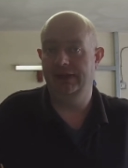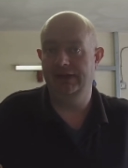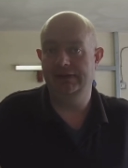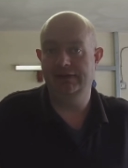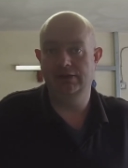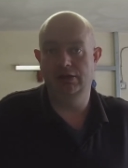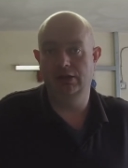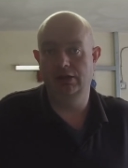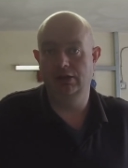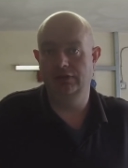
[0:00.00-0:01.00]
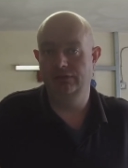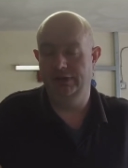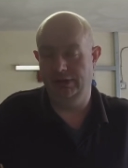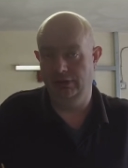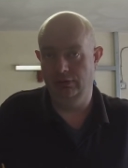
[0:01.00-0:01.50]
this on
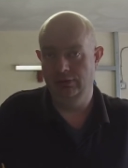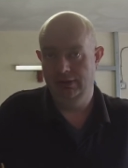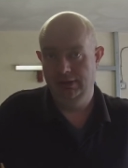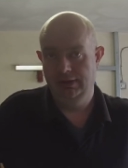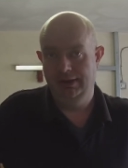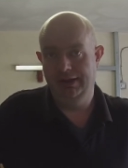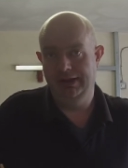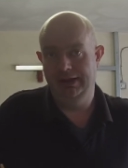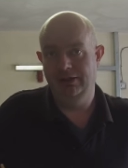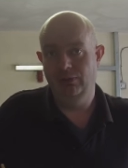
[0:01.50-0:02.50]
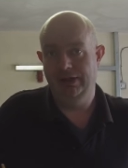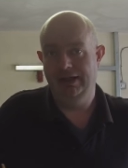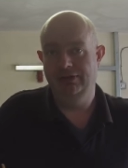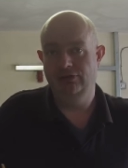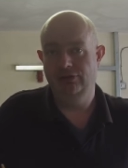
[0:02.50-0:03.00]
video uh, we
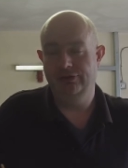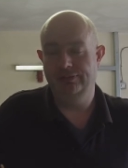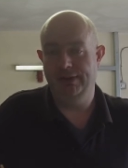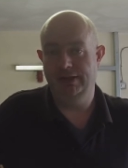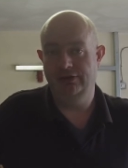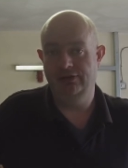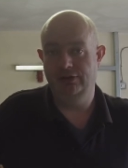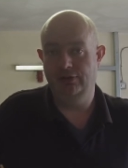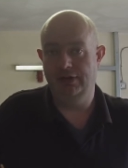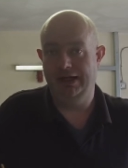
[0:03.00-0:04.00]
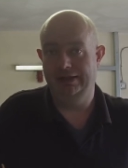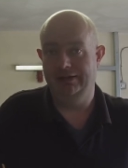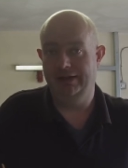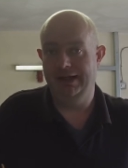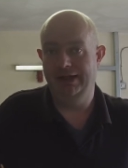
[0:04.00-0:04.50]
had just managed to crack
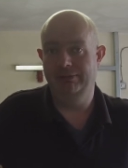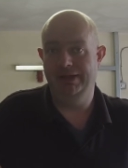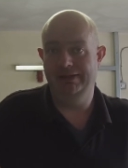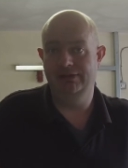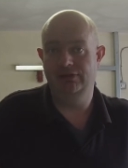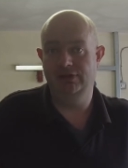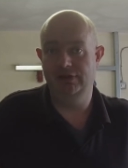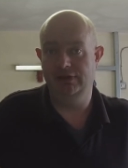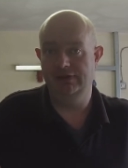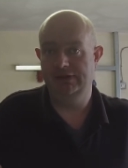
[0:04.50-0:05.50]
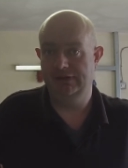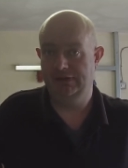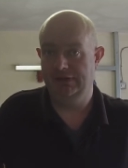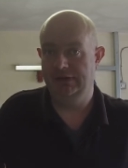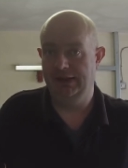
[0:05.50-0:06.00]
the CAN
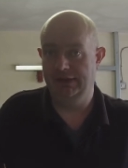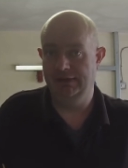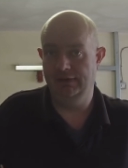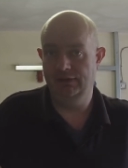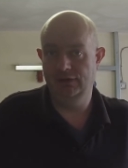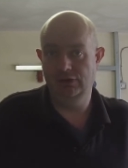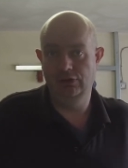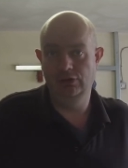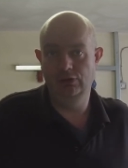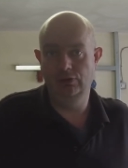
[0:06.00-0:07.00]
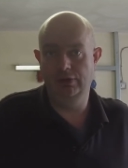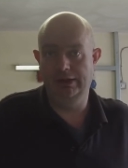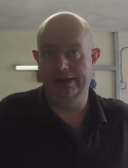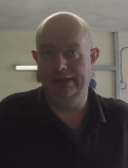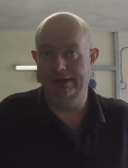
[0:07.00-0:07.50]
messages needed to
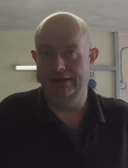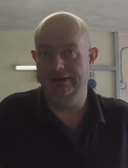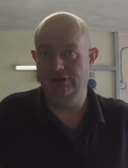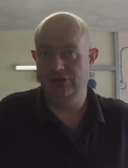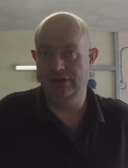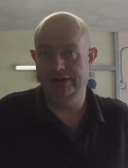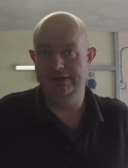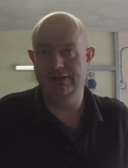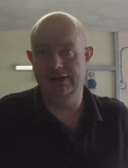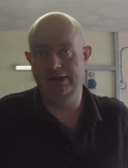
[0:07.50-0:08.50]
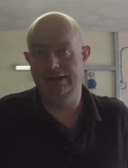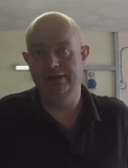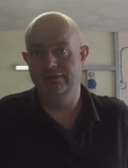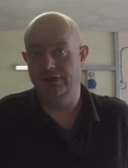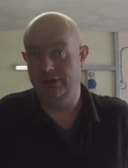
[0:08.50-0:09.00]
uh, initialize the
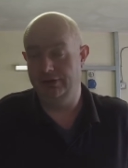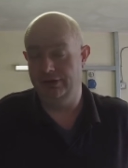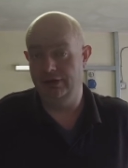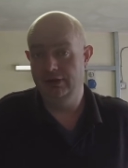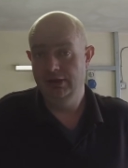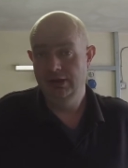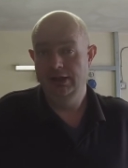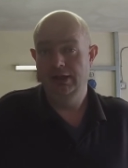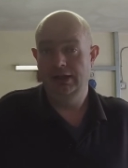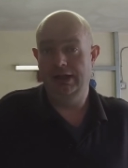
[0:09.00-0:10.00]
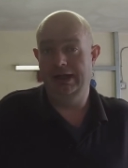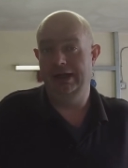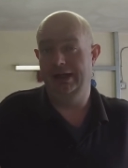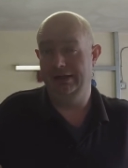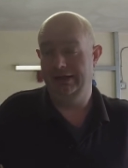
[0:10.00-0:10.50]
inverter
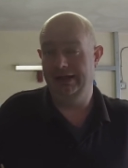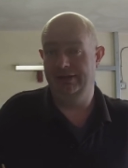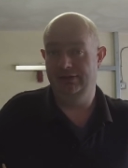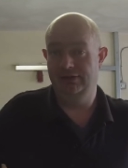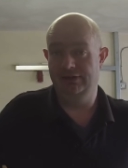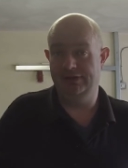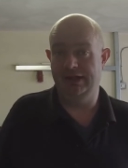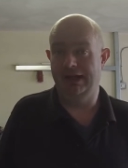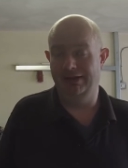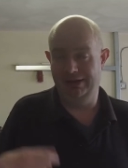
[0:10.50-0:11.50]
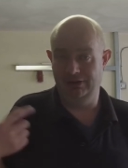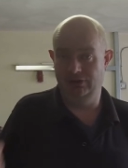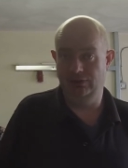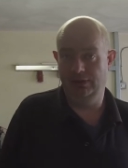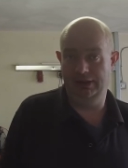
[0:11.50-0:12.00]
and get it to start
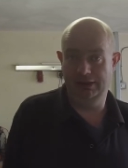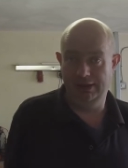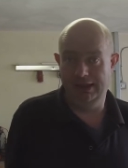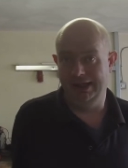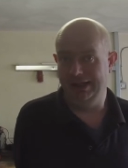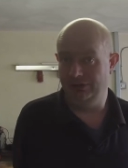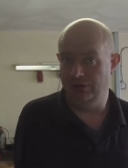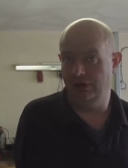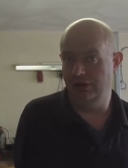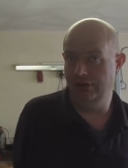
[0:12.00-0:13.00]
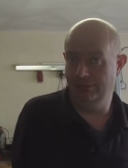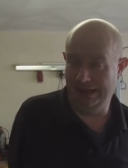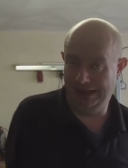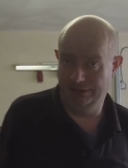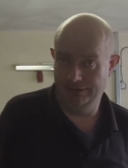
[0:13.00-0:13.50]
issuing a torque
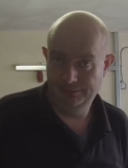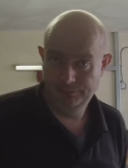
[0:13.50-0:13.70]
command.